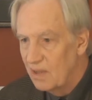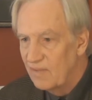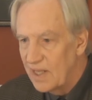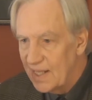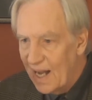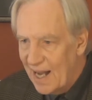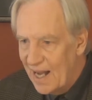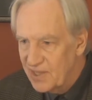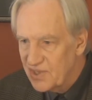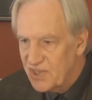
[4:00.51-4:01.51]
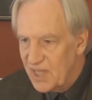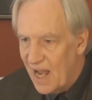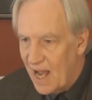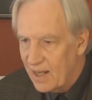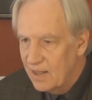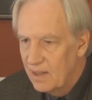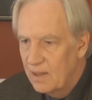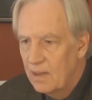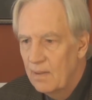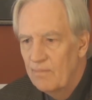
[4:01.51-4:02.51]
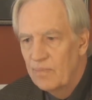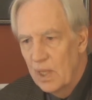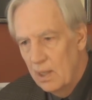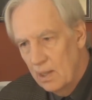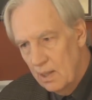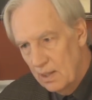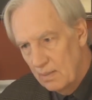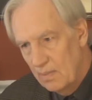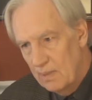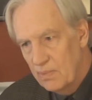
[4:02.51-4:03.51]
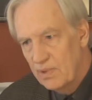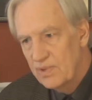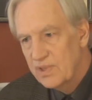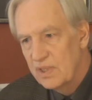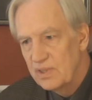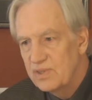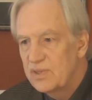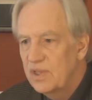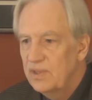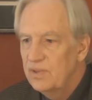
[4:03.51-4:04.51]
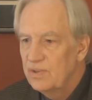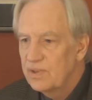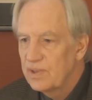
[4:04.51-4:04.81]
of a hot stock, and the members continued